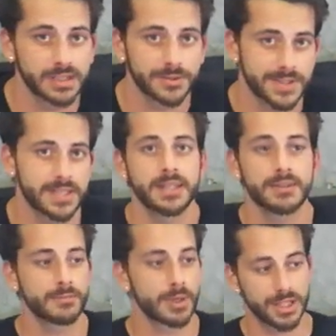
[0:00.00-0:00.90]
little seat
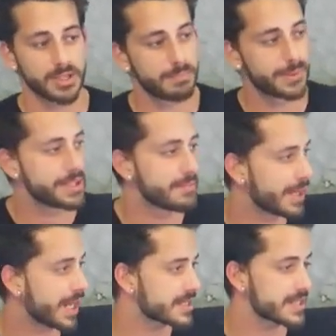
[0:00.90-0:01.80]
where you can put your
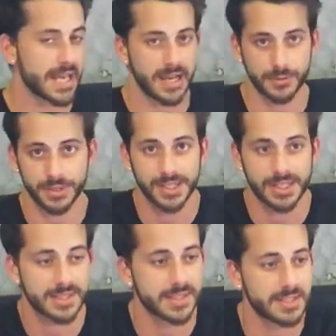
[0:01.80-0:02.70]
bags down, or you
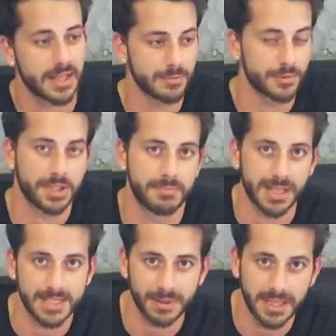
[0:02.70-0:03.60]
can sit down and watch your
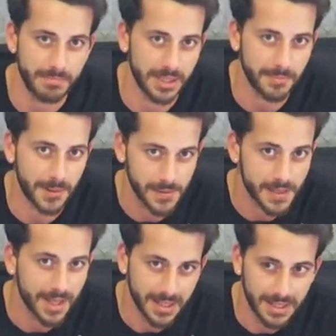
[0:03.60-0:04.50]
mates play ping pong
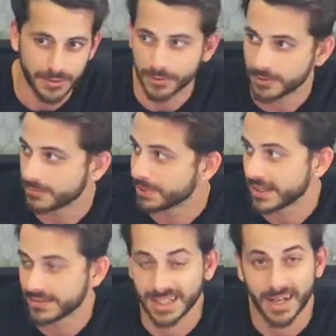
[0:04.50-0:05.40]
or
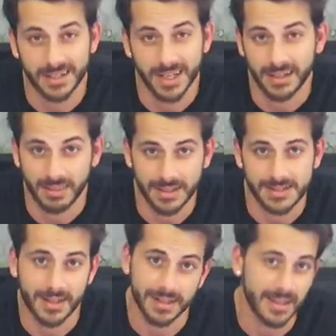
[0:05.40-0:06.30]
play on the arcade,
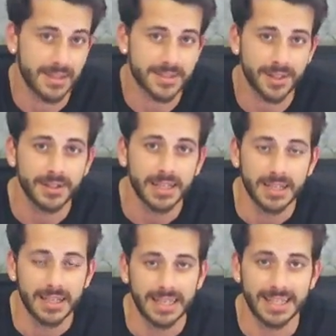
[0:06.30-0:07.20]
things like that. So
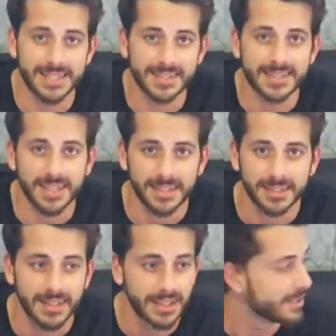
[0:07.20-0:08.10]
it is a seat.
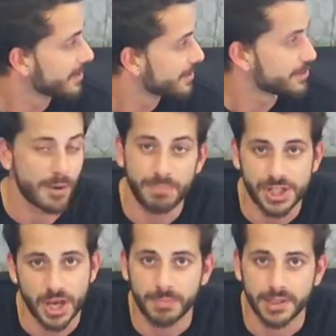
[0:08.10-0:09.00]
Don't be
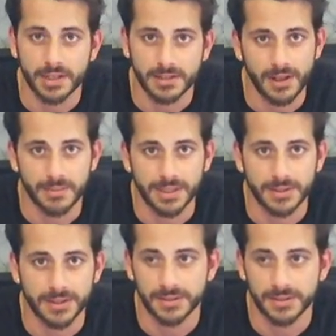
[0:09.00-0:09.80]
jumping and climbing on